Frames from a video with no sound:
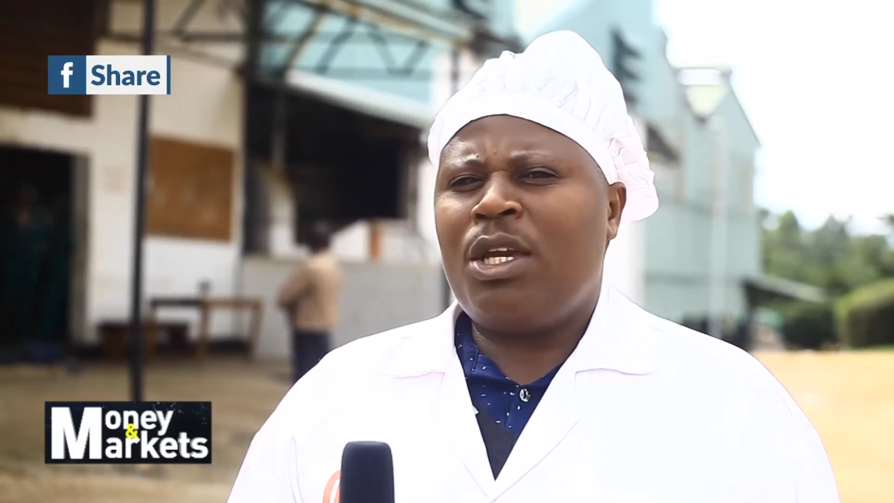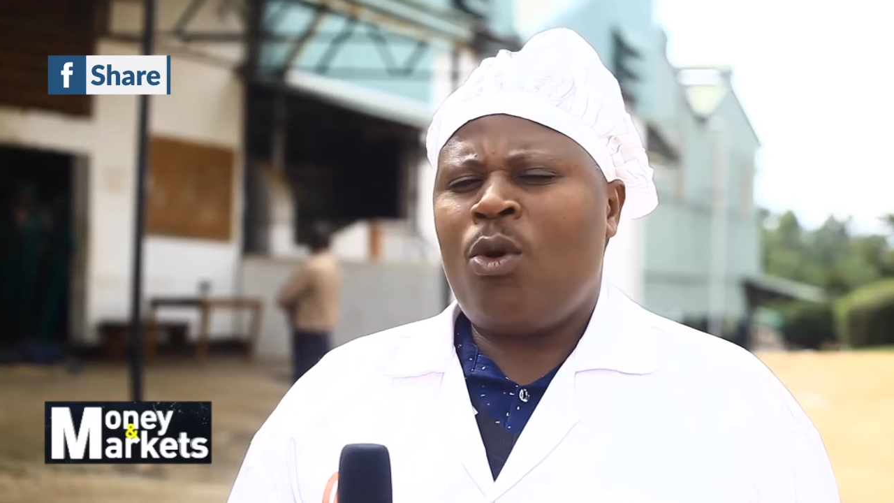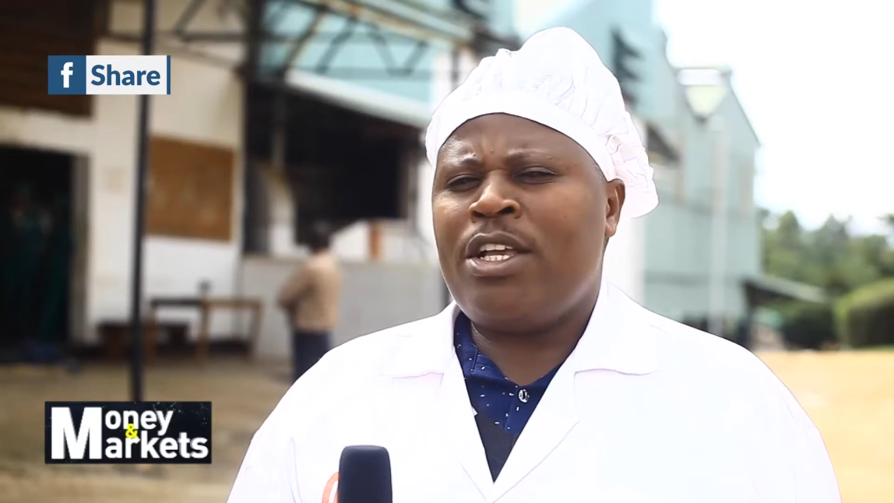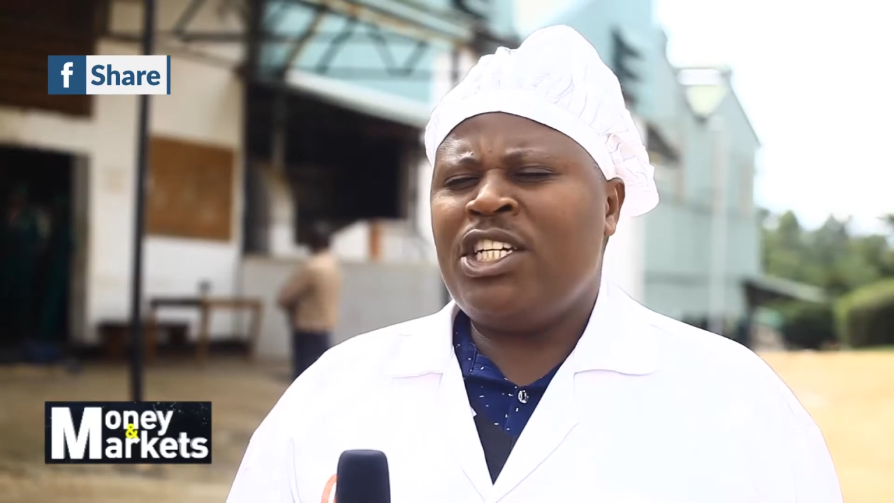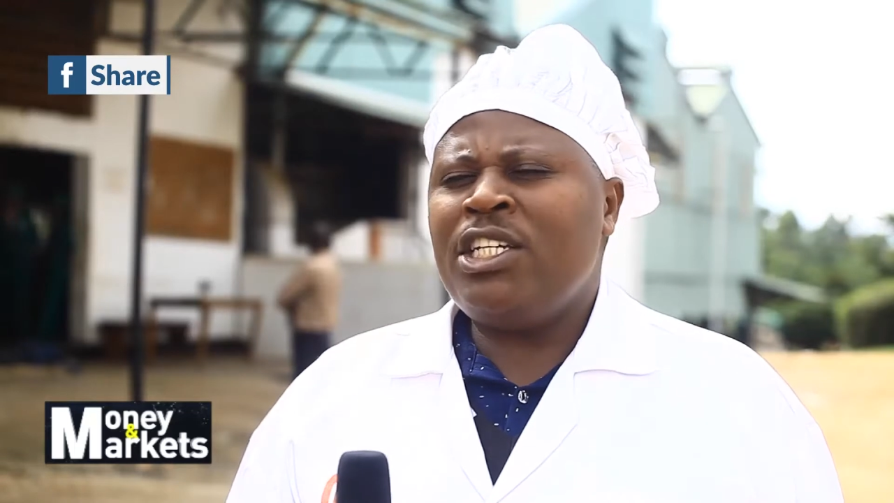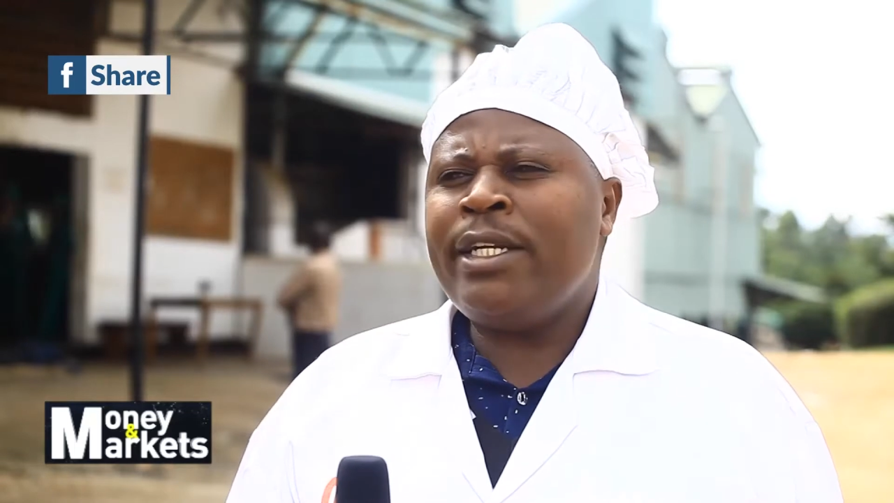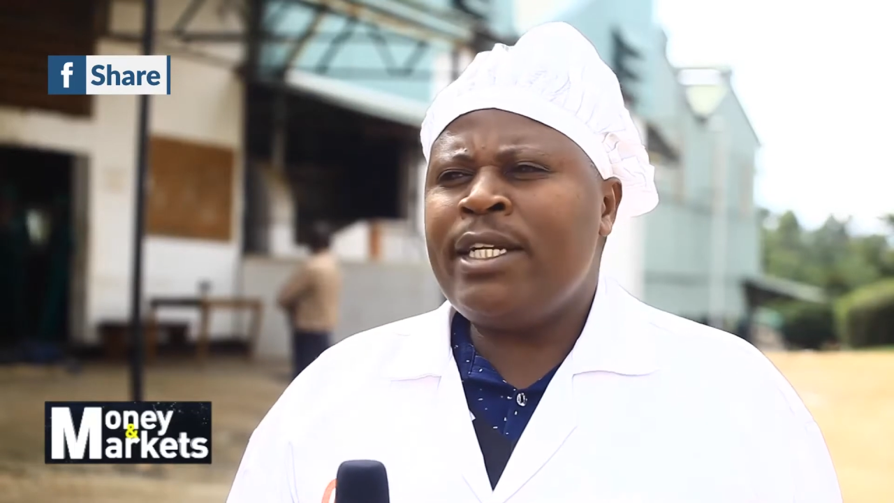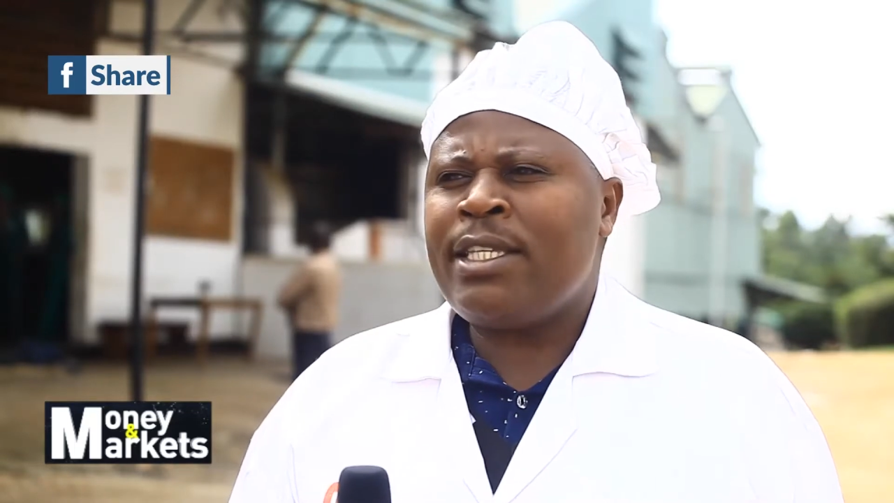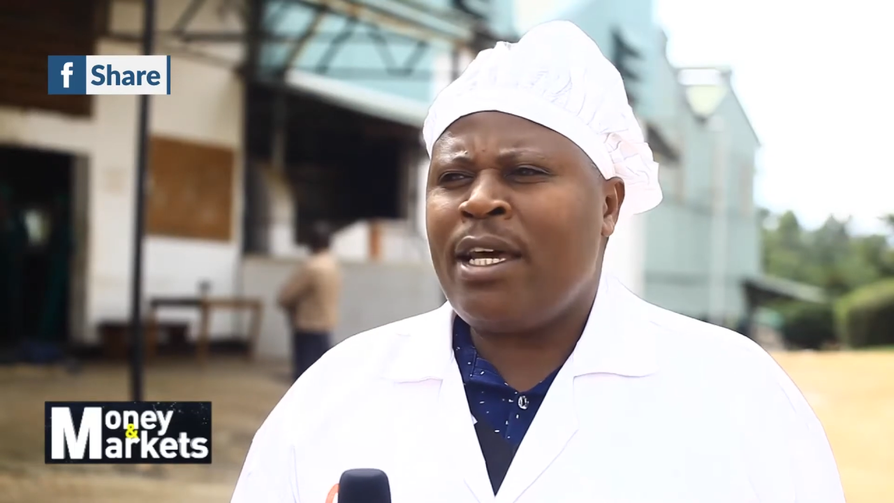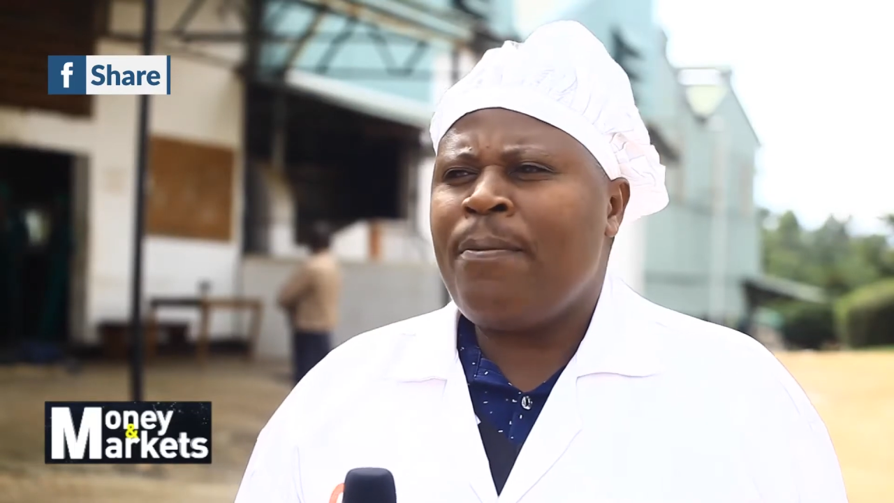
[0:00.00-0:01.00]
your
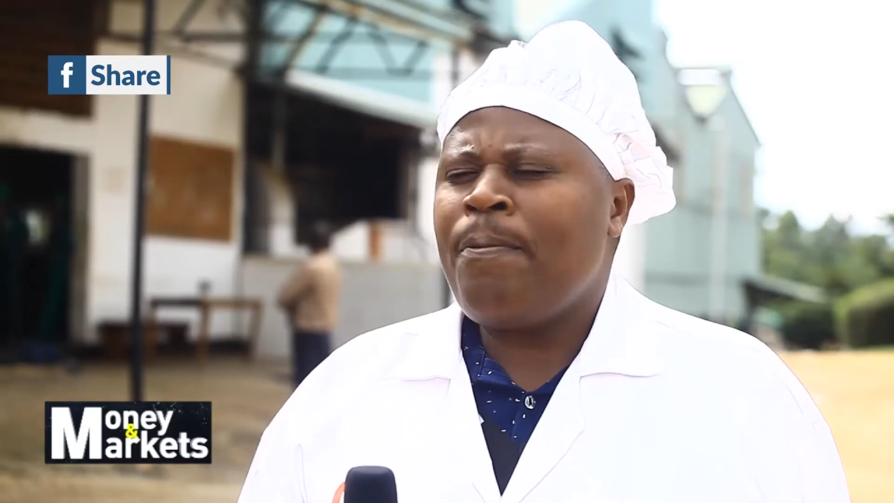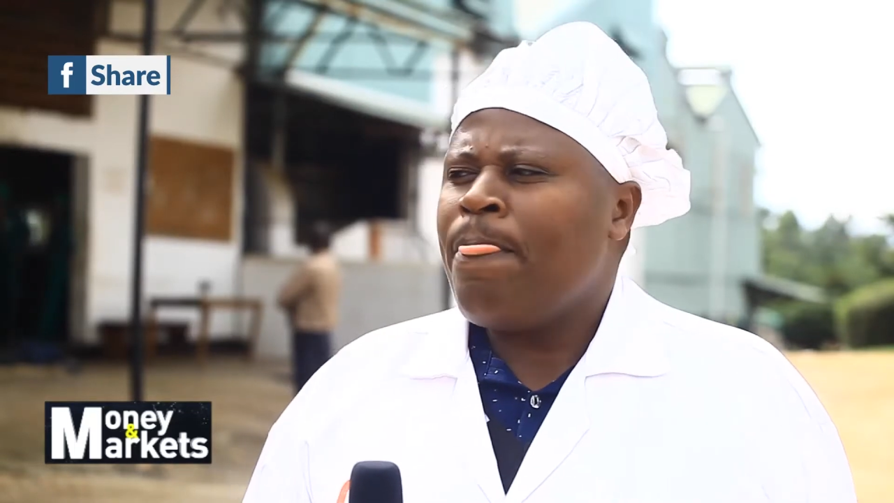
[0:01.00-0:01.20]
generator,